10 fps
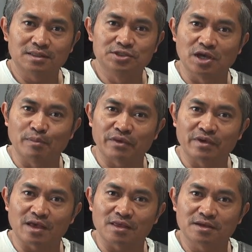jamming
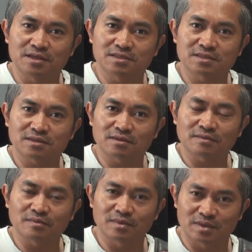with others,
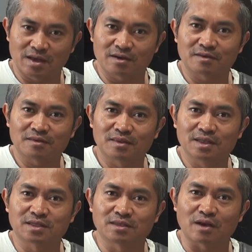then
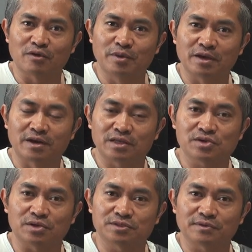this guitar would be a great
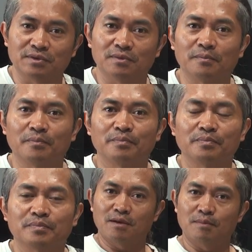choice for you.
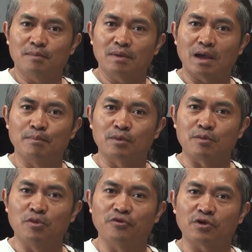I'm
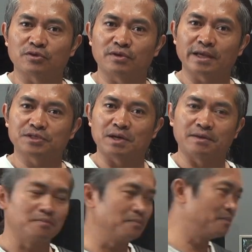gonna move on to the next
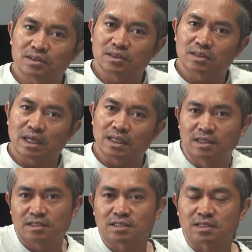one. And
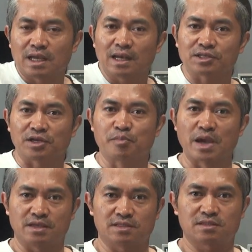this is an electric
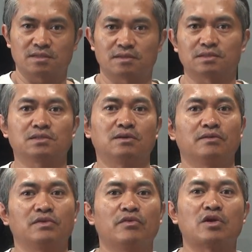bass. So
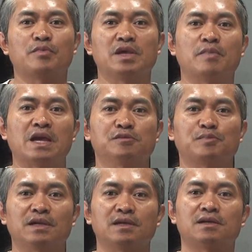if you want to be a bass
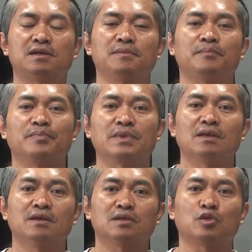player
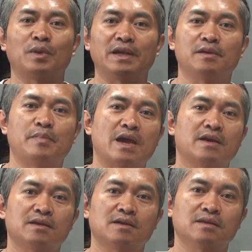to play in a
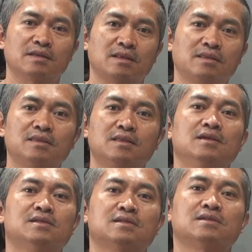band, then
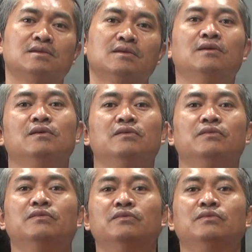this
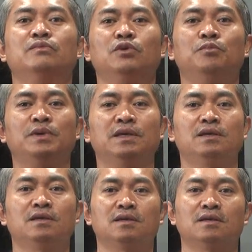would
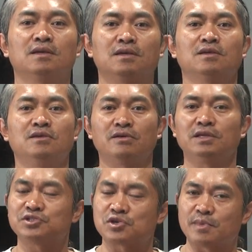be your
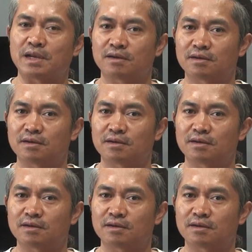instrument.